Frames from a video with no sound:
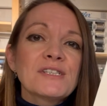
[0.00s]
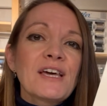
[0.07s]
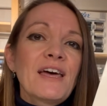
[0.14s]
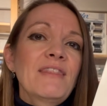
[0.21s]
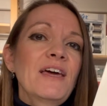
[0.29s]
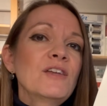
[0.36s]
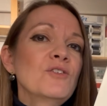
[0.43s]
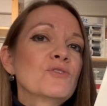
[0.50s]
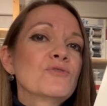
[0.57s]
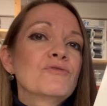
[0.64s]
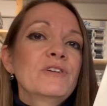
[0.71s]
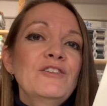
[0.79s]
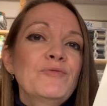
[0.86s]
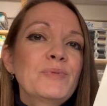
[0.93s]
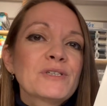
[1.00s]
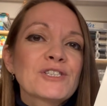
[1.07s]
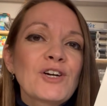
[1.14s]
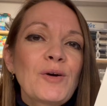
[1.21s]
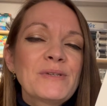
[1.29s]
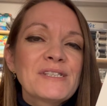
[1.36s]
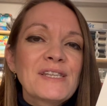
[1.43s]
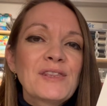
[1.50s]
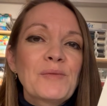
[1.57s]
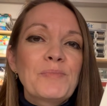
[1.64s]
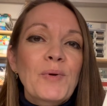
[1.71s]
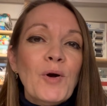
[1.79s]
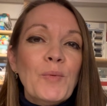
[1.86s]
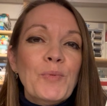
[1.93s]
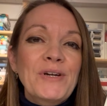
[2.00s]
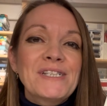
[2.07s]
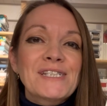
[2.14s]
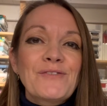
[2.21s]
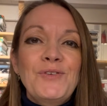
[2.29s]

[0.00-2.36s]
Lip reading: and then your Reef pyjamas in the block prints.